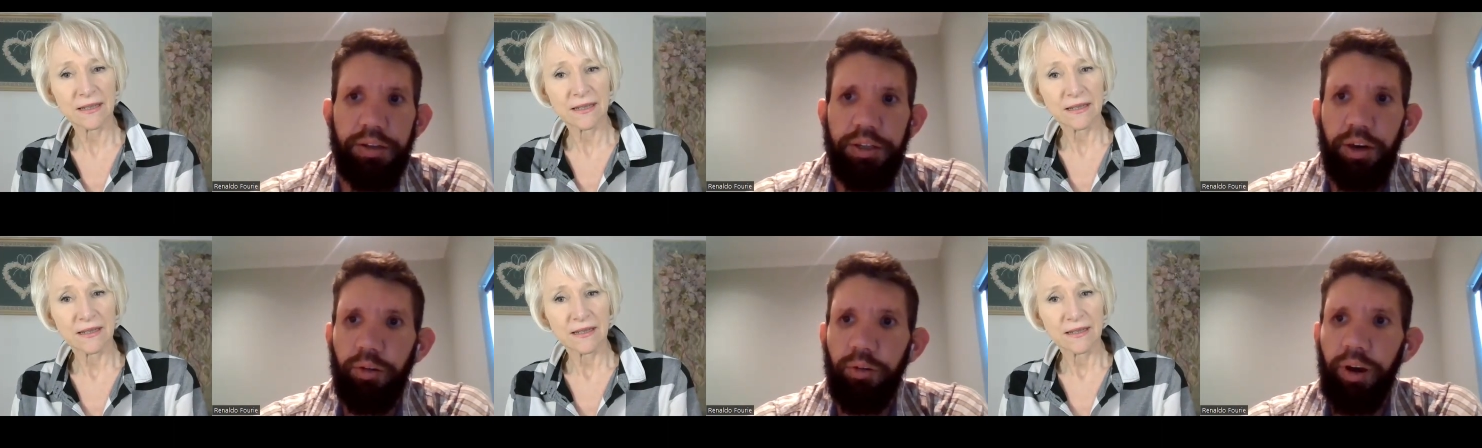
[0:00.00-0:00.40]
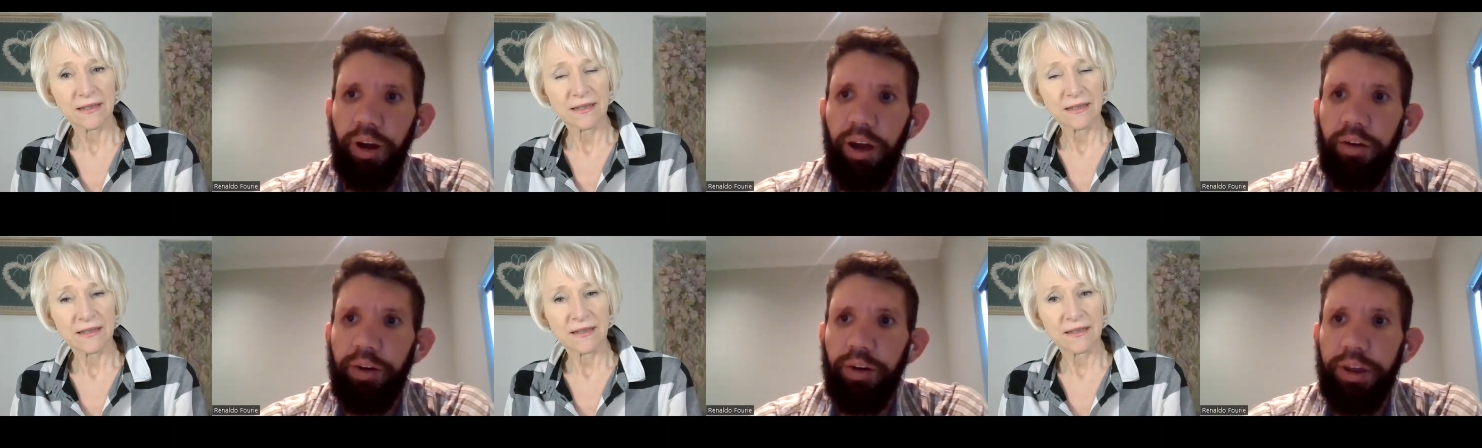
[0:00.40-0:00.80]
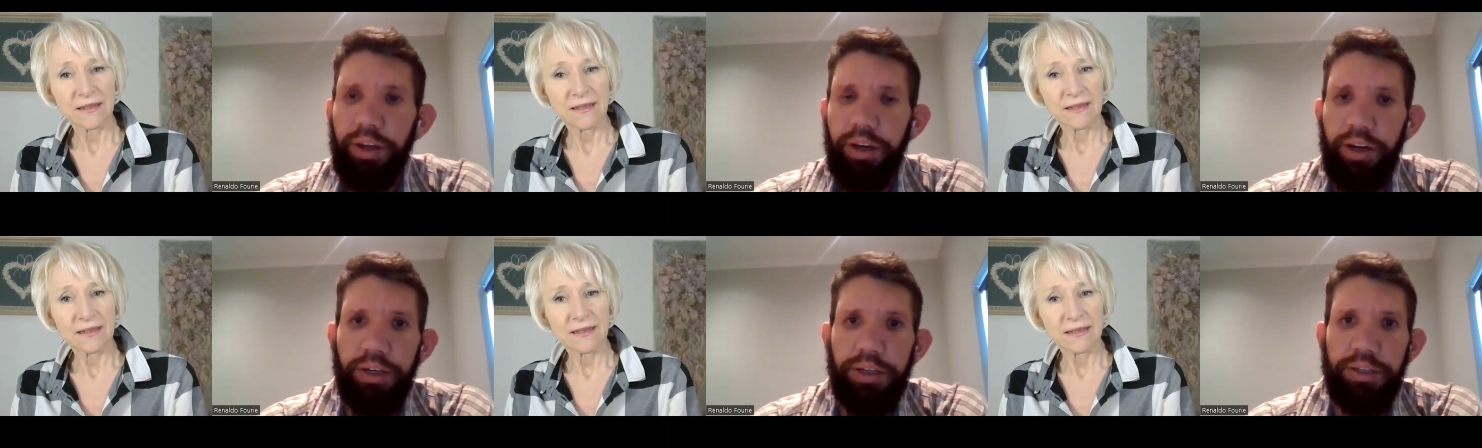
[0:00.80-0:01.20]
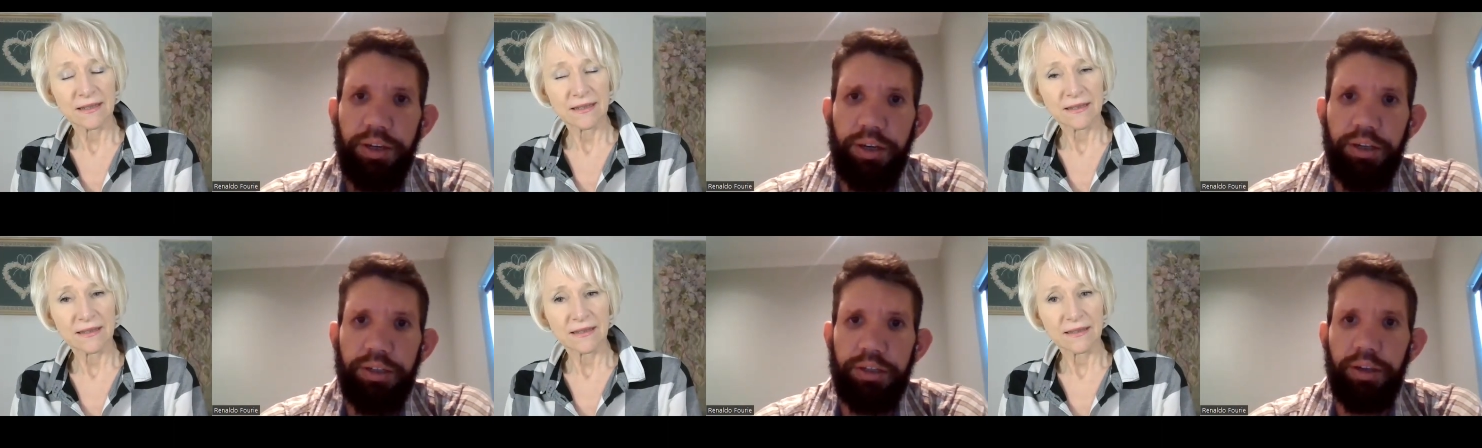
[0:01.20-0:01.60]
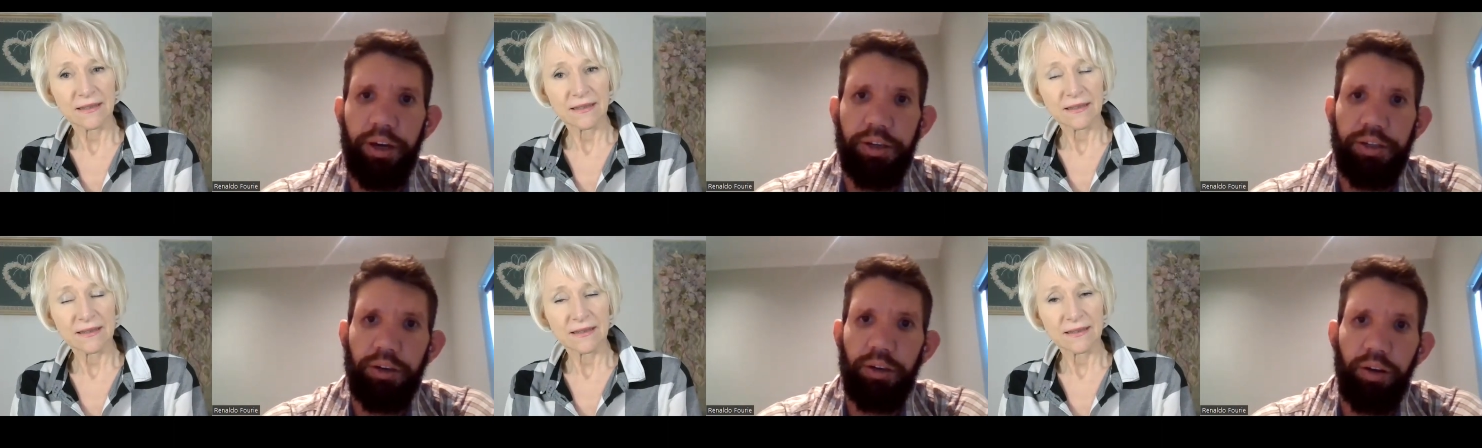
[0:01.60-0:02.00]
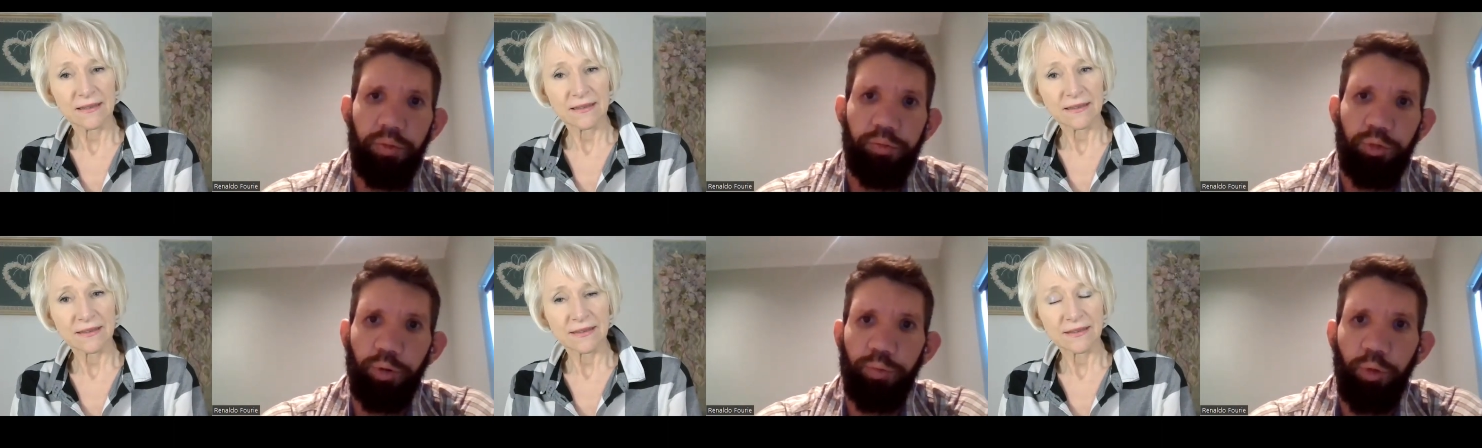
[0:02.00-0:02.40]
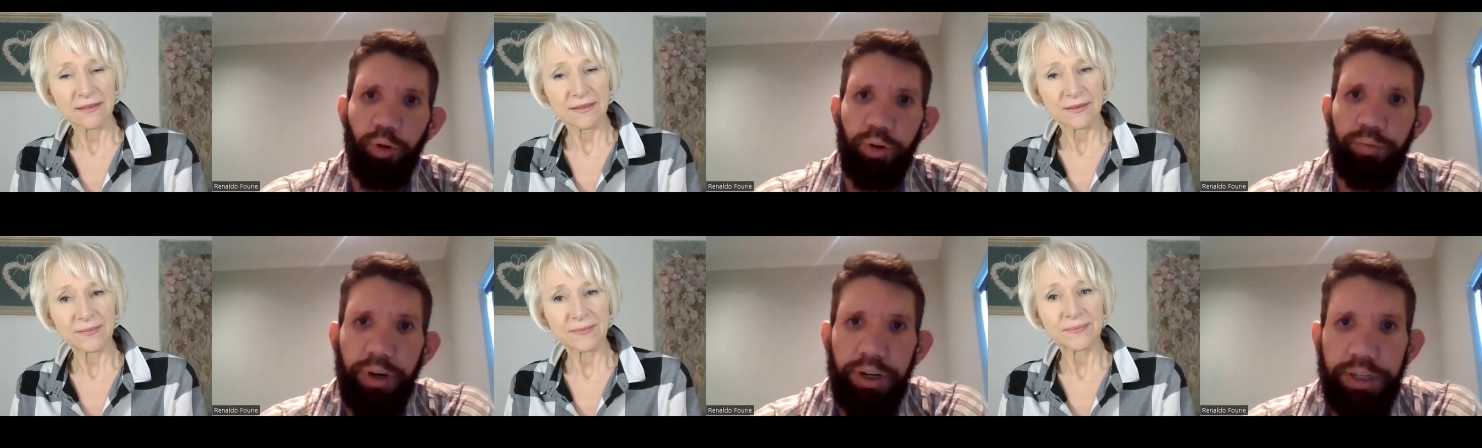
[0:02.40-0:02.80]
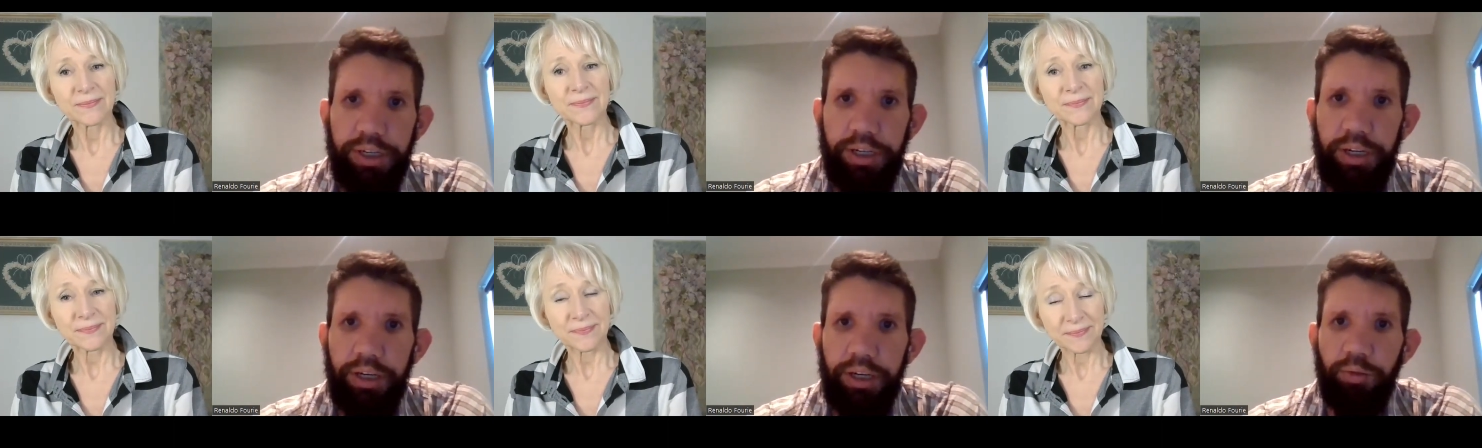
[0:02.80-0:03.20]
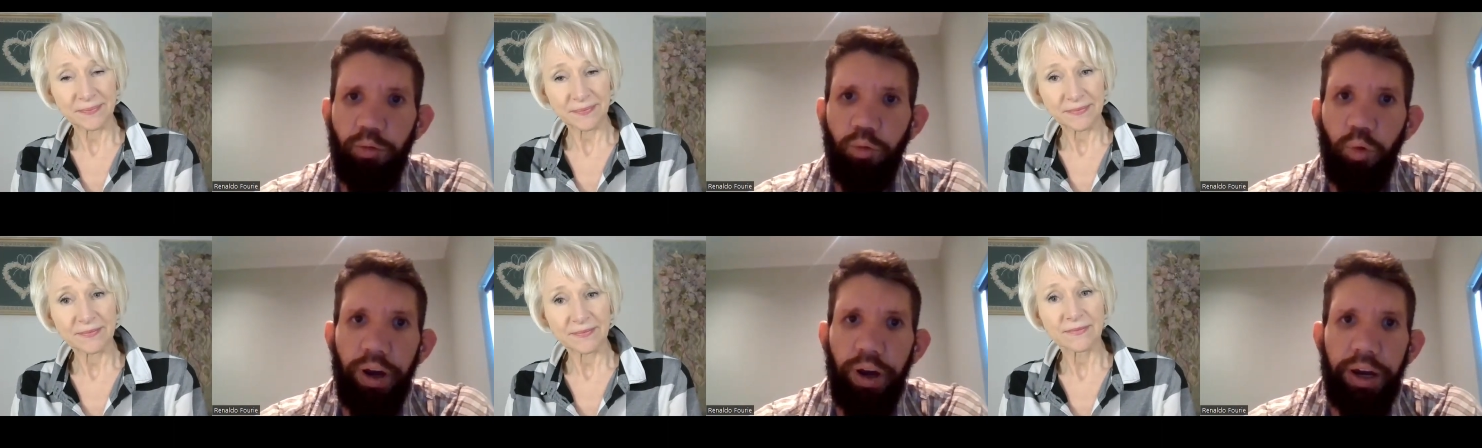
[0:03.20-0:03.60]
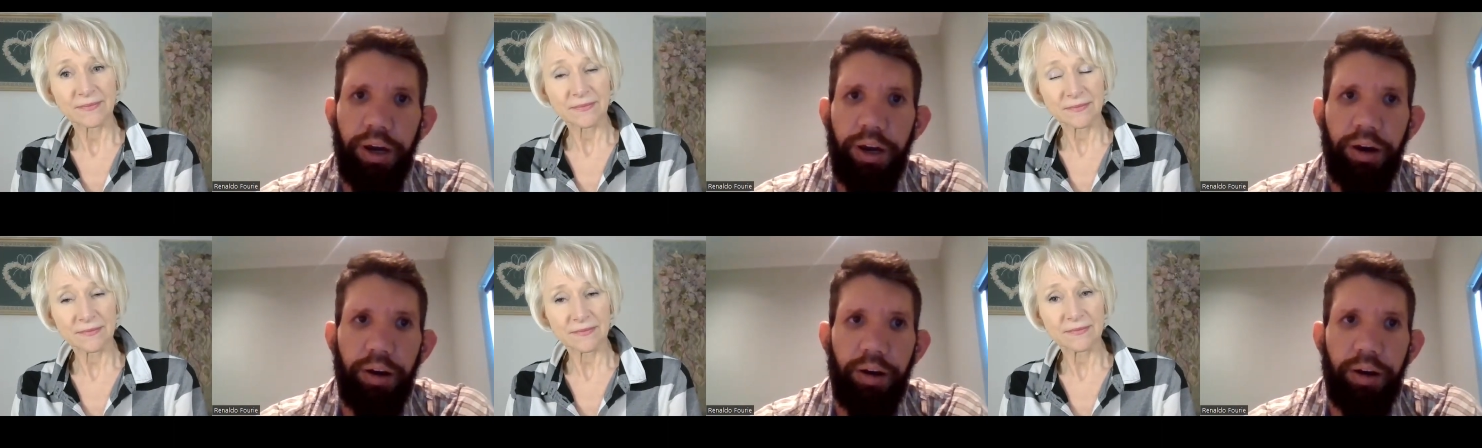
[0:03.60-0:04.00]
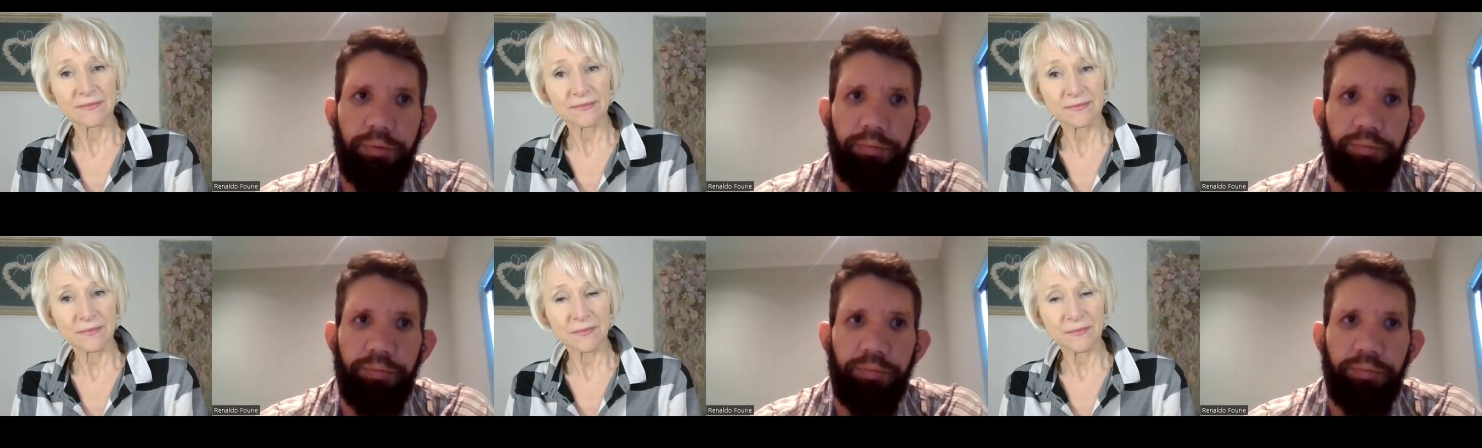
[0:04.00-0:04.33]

Speaker 1: so everything is is natural up to the point basically where uh,